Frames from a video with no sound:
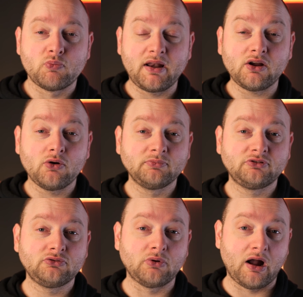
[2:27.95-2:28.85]
When it
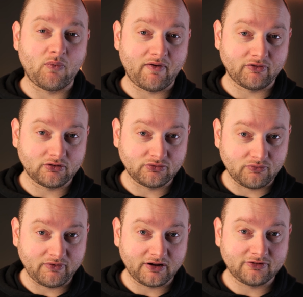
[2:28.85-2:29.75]
comes to, however, the
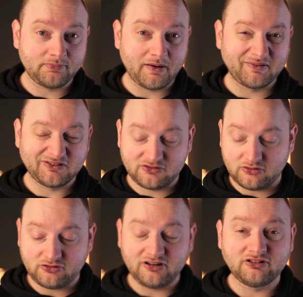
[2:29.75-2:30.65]
software experience
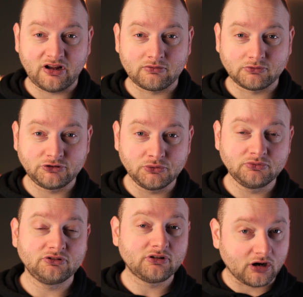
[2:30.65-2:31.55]
just in general
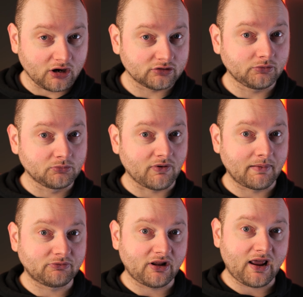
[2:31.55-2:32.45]
use, there are some
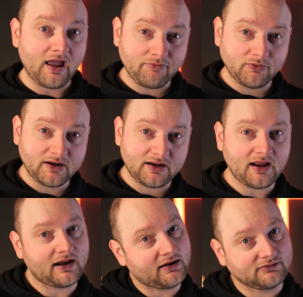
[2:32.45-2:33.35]
gripes that I have with
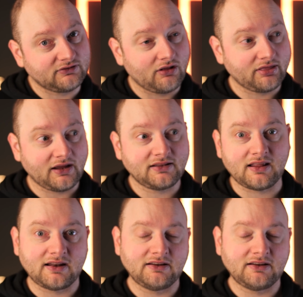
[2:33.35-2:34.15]
it and I still think they